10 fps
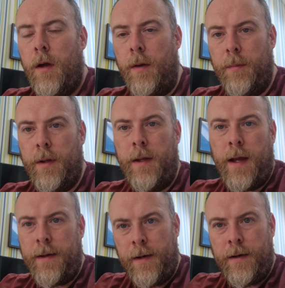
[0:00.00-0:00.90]
But the
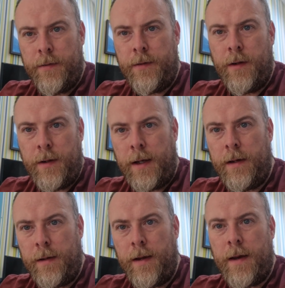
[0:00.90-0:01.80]
idea is that
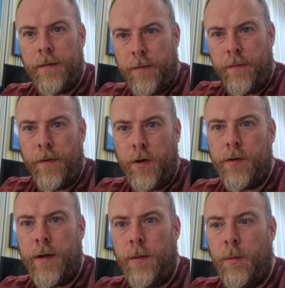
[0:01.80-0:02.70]
the end of the
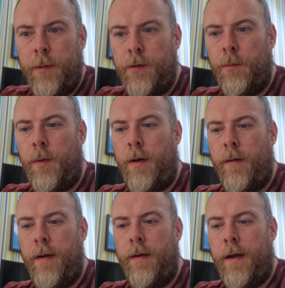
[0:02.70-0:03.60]
first day will be somewhere
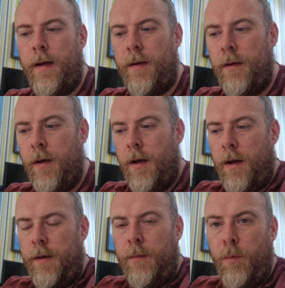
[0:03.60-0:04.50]
around that,
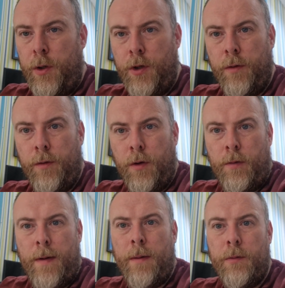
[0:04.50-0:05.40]
and we should have done
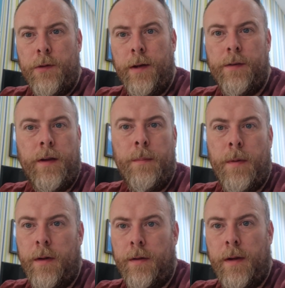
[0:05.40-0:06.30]
around 16
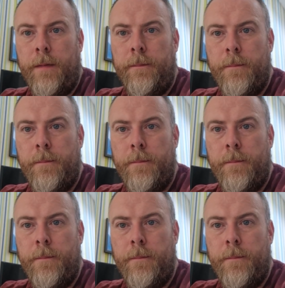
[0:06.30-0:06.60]
mile then.